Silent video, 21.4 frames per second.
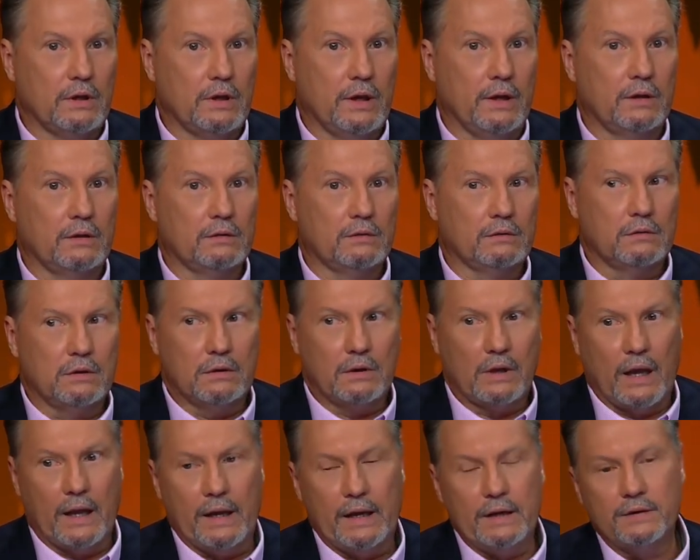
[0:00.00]
and
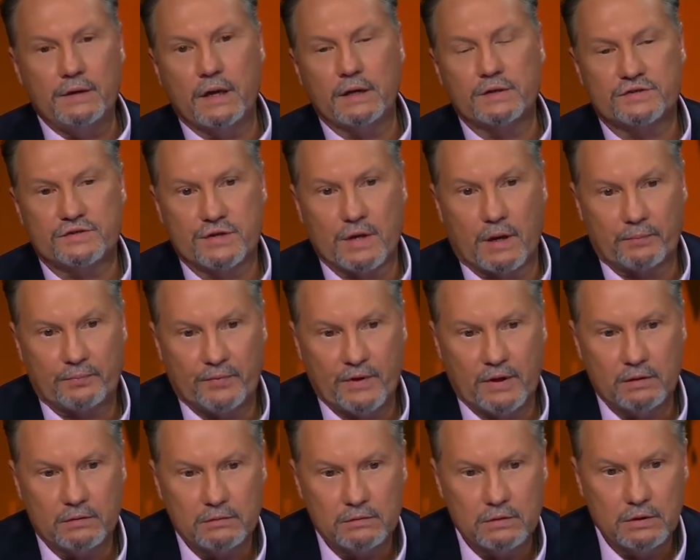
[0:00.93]
he did
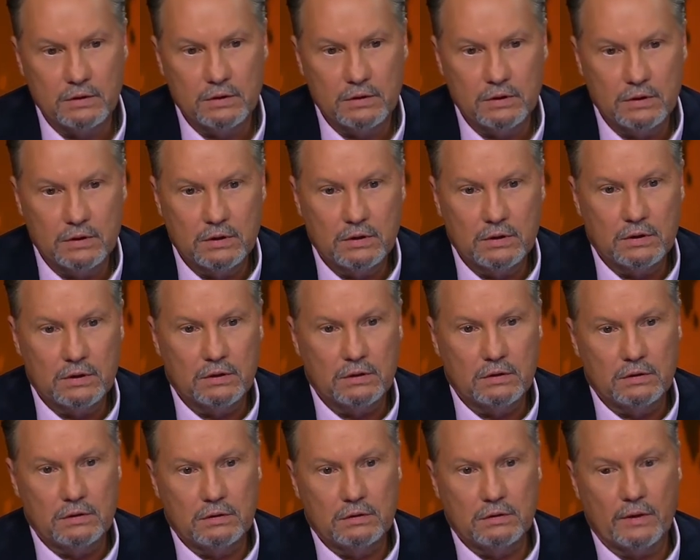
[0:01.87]
something
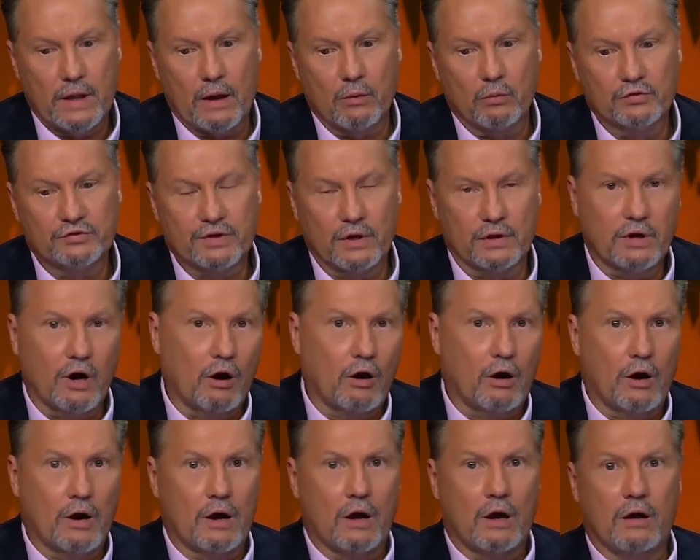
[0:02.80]
that was
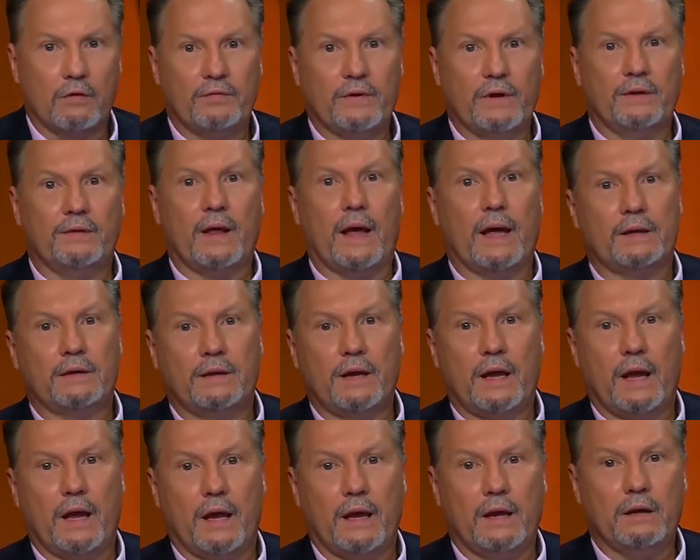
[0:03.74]
unheard of in that
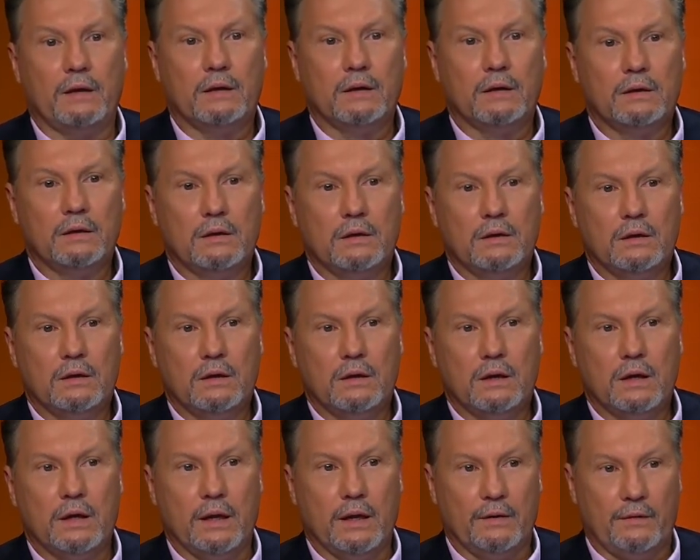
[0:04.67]
day,
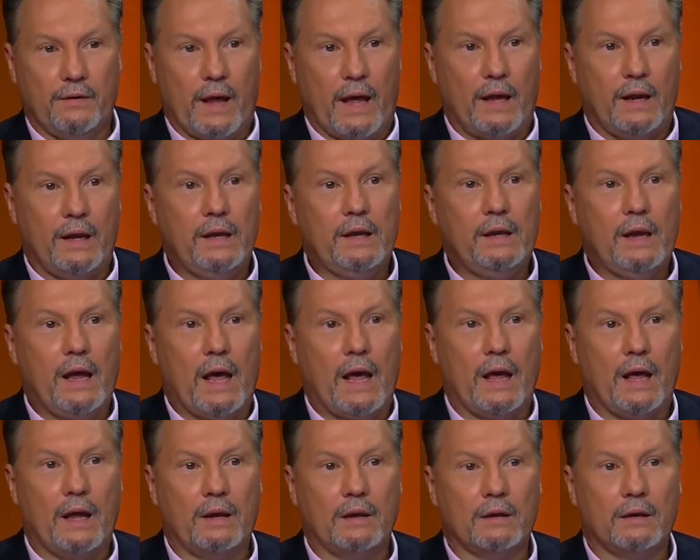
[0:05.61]
in that he
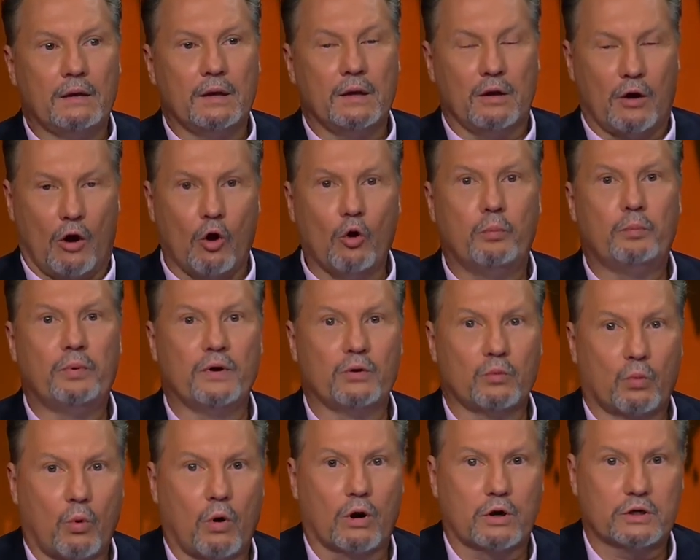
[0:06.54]
had an
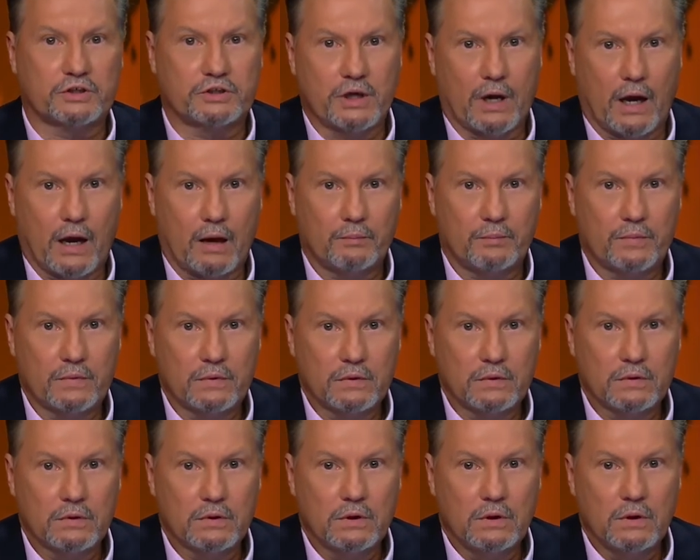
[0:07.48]
open workshop.
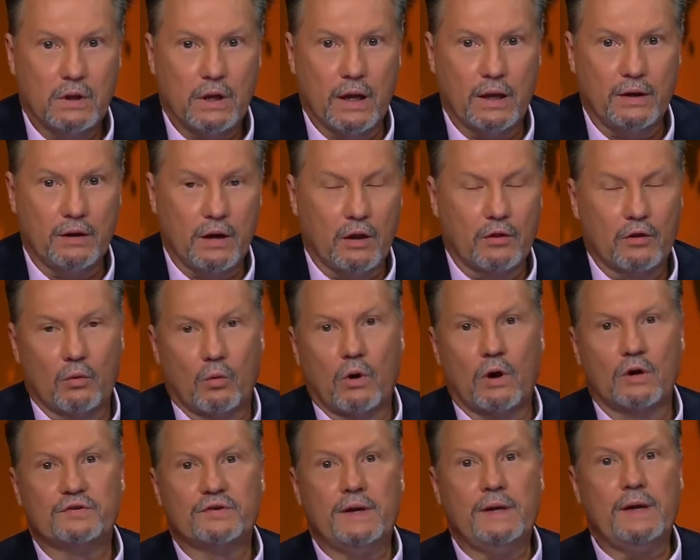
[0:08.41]
In other
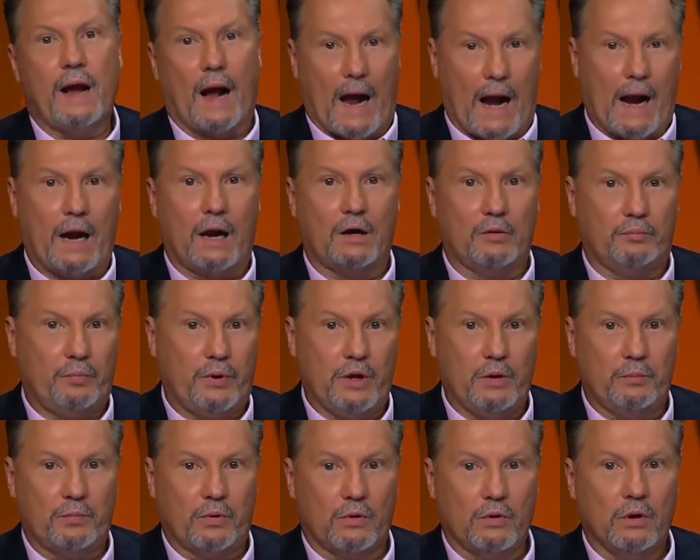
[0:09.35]
words, he hired
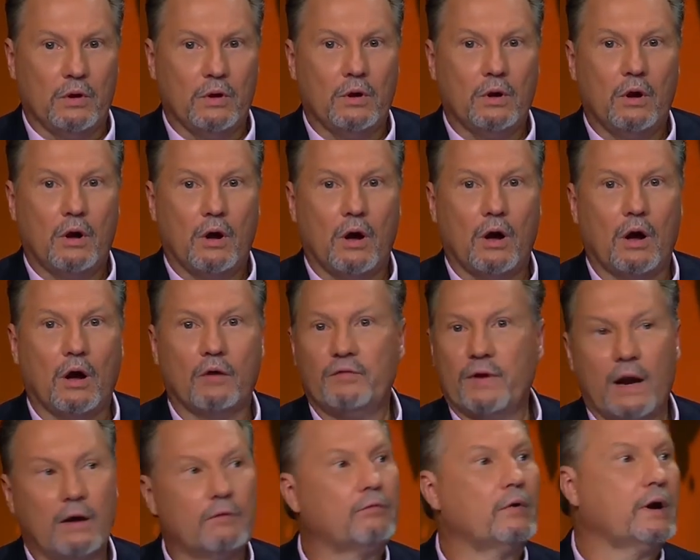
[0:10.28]
people of
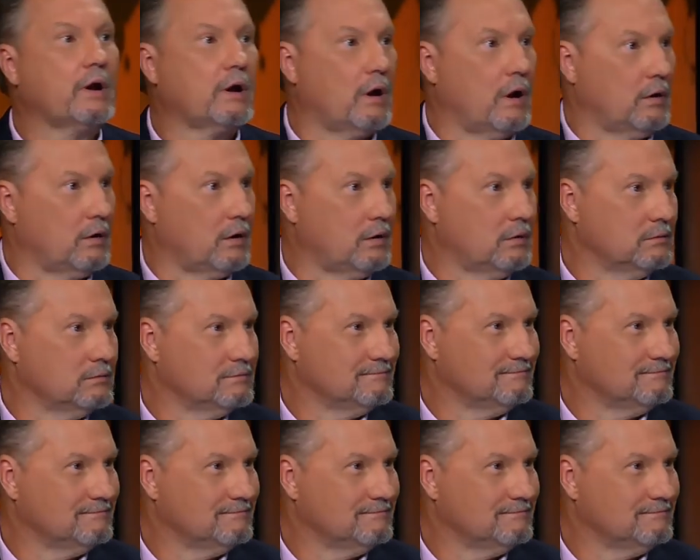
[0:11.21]
every color,